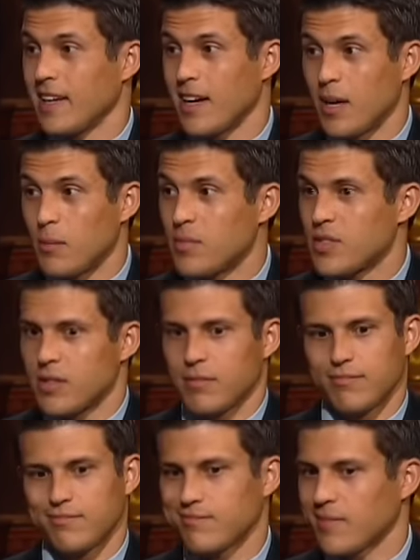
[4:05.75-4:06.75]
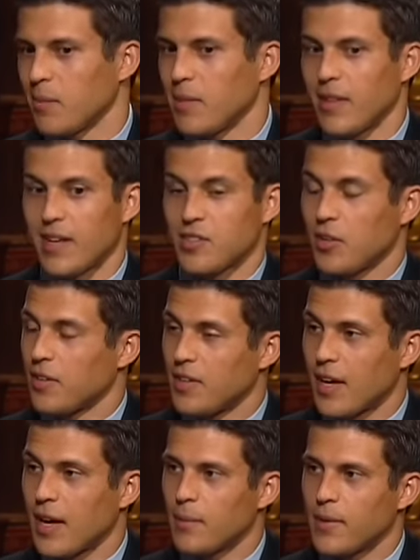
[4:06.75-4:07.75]
gums, I mean, that's all the
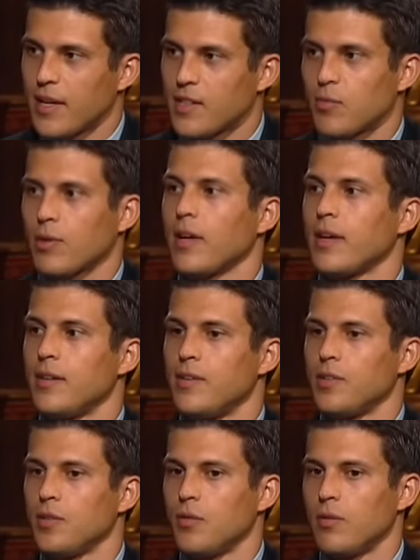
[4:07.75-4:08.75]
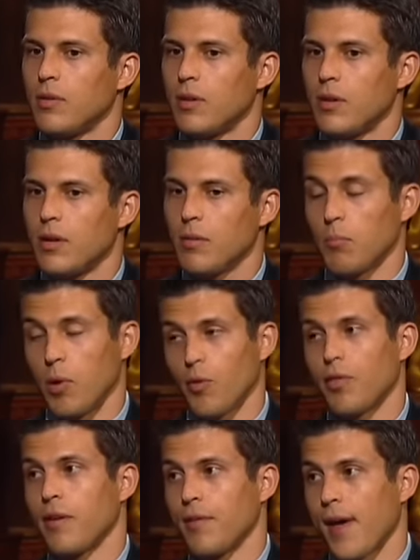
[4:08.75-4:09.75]
time, and that's related to both
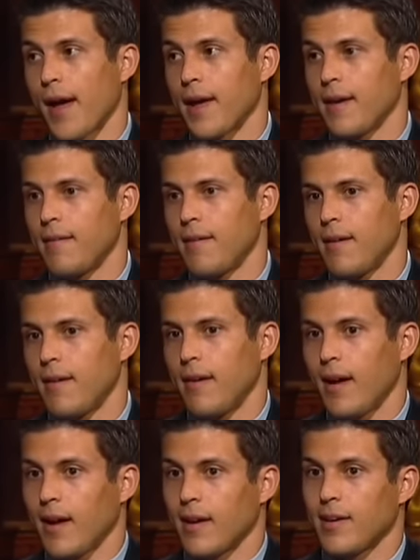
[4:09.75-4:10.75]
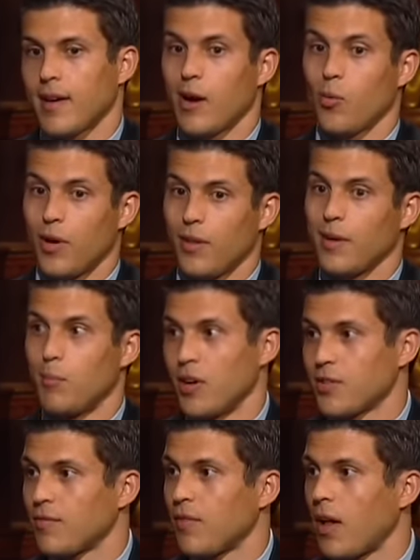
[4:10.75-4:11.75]
their diet and how well they
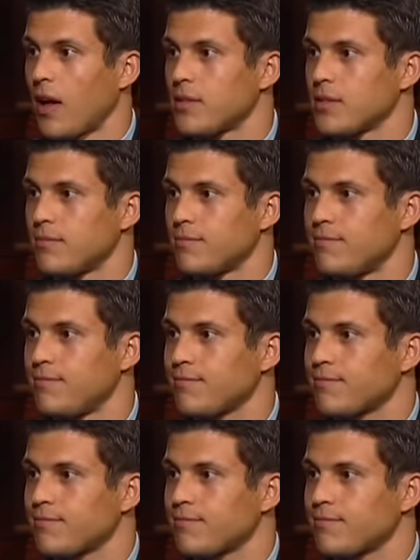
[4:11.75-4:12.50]
brush and floss. Okay.